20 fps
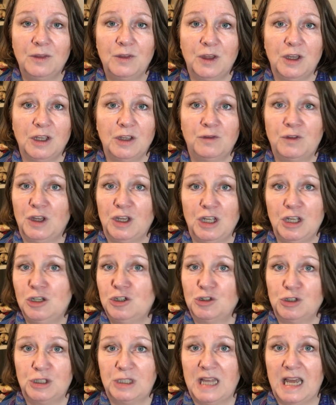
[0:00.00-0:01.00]
that you
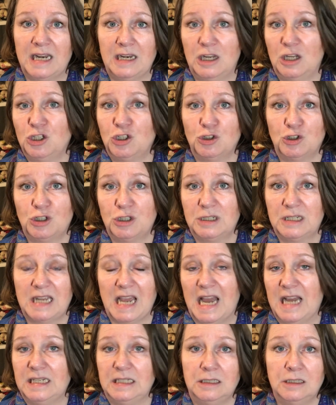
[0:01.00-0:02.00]
just then are just
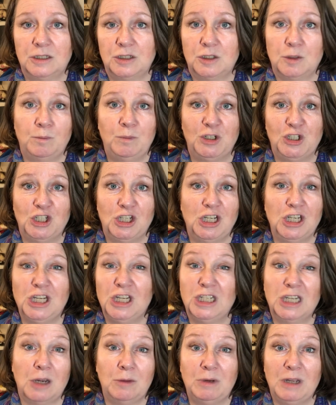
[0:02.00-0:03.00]
scared into submission and you
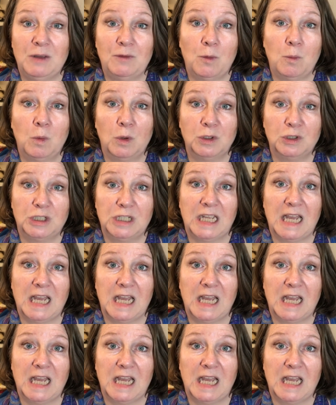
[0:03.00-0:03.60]
don't even want to